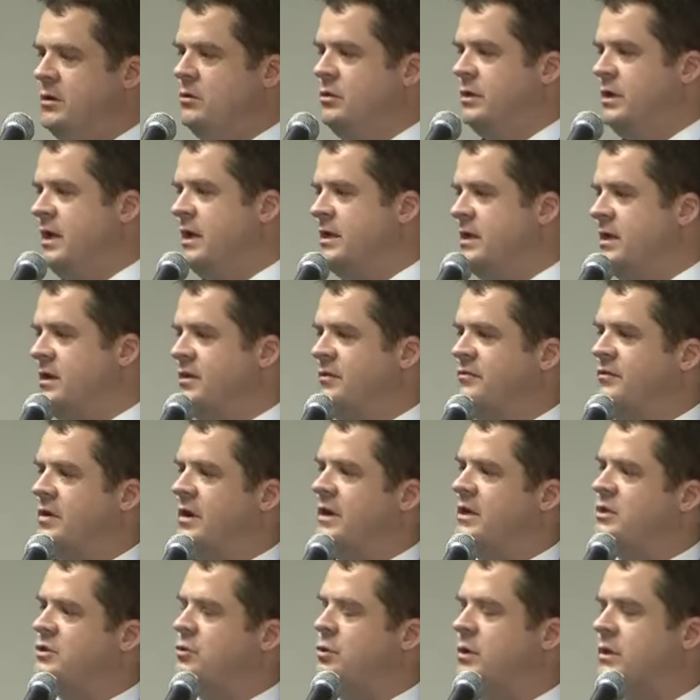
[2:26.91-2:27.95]
only
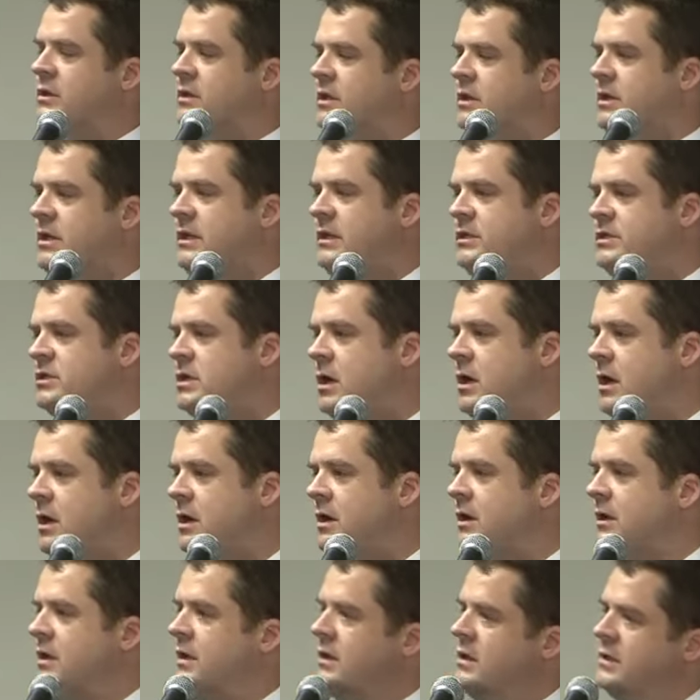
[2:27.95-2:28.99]
identifies what the needs are
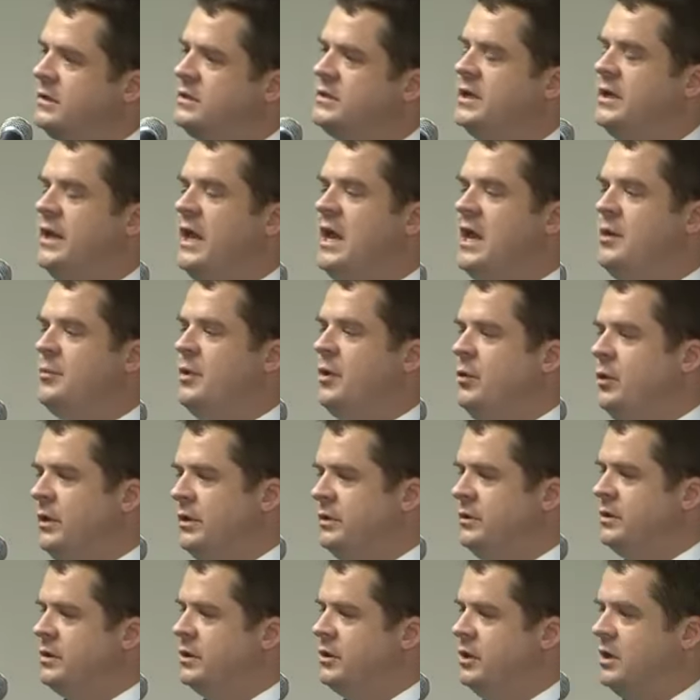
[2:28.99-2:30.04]
today, but
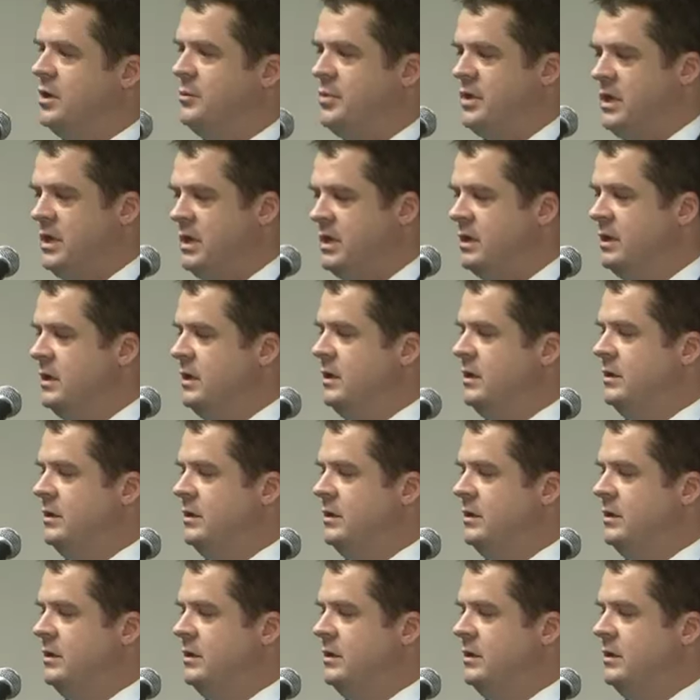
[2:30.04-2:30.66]
what they're going to be